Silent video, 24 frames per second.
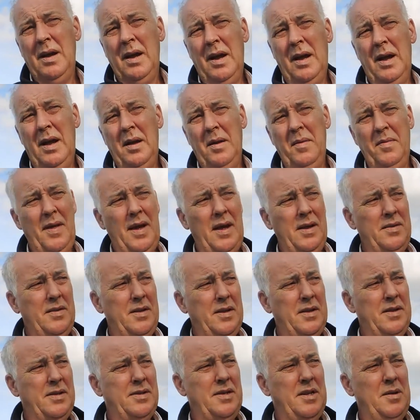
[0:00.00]

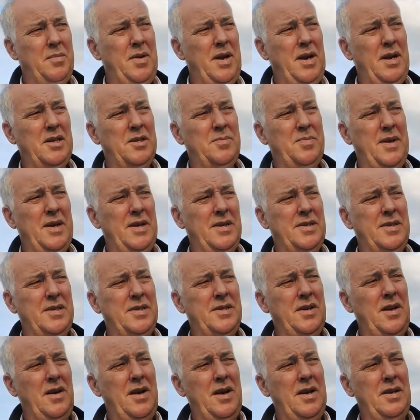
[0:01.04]
The millions bit is a
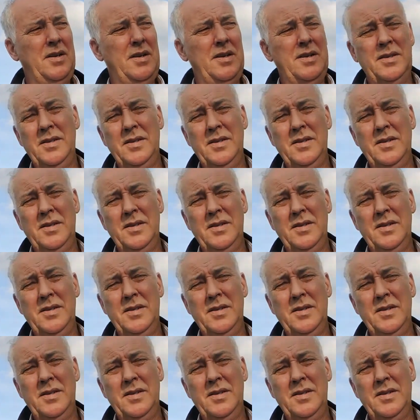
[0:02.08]
side